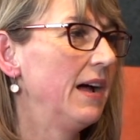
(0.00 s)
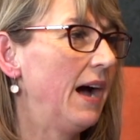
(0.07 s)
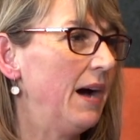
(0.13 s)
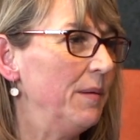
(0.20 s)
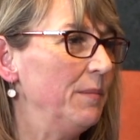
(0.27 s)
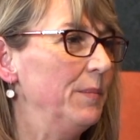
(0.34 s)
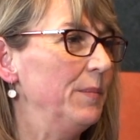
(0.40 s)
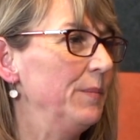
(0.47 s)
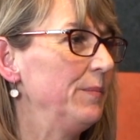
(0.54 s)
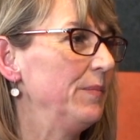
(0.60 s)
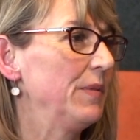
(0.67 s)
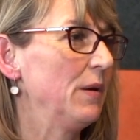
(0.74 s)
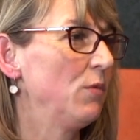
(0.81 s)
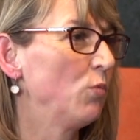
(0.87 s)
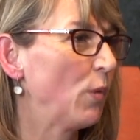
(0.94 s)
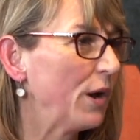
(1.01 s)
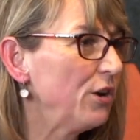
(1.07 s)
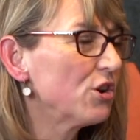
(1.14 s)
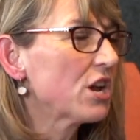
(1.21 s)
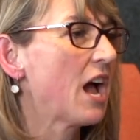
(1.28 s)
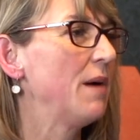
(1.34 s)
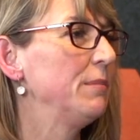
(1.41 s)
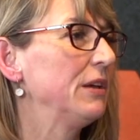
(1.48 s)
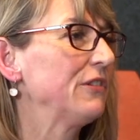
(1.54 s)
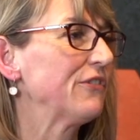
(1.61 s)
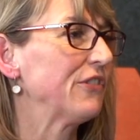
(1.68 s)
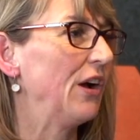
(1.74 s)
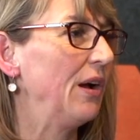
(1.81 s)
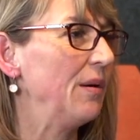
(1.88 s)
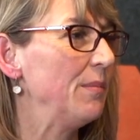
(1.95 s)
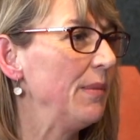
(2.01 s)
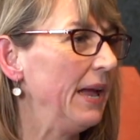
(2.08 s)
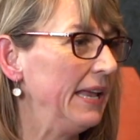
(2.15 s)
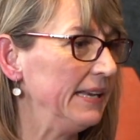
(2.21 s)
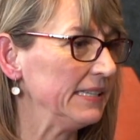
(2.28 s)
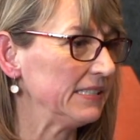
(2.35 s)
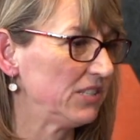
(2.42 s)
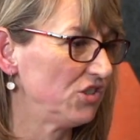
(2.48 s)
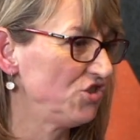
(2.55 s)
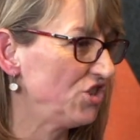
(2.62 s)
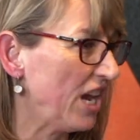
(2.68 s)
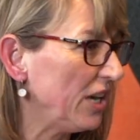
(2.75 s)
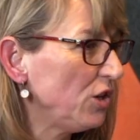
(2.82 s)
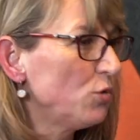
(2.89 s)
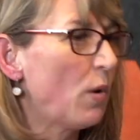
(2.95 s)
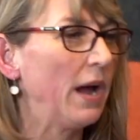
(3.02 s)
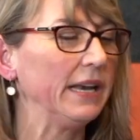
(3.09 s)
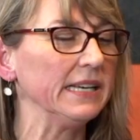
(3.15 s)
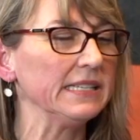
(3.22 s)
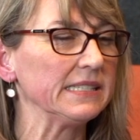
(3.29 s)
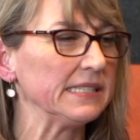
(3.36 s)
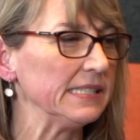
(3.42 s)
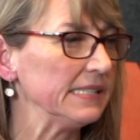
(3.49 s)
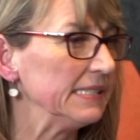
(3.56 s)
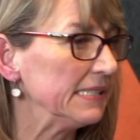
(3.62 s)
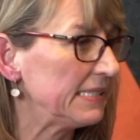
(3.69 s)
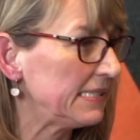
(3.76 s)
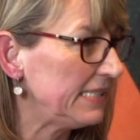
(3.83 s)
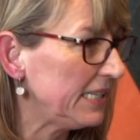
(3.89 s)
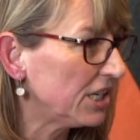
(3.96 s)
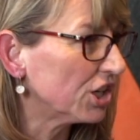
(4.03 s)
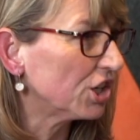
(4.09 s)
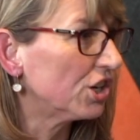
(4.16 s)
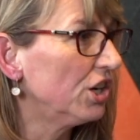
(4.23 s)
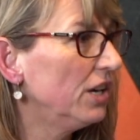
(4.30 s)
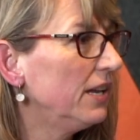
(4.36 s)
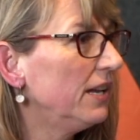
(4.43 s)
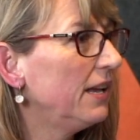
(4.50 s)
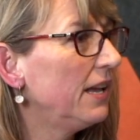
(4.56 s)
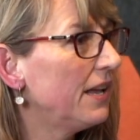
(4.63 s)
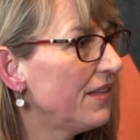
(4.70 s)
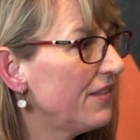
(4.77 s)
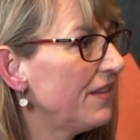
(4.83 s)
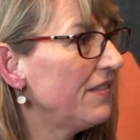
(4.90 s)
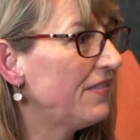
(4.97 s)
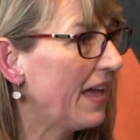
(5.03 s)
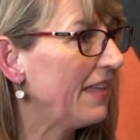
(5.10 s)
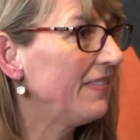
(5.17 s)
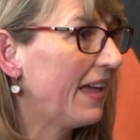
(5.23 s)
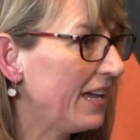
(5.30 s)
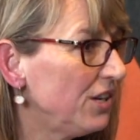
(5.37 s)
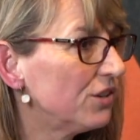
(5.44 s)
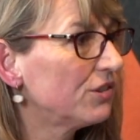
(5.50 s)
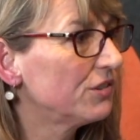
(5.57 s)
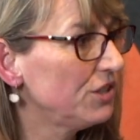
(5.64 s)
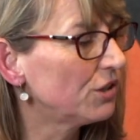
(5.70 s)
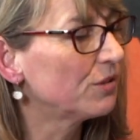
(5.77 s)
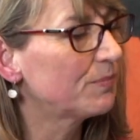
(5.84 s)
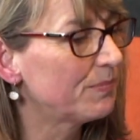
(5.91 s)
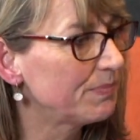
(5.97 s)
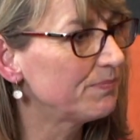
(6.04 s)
and where you're coming from, and it's genuine and sincere, that you'll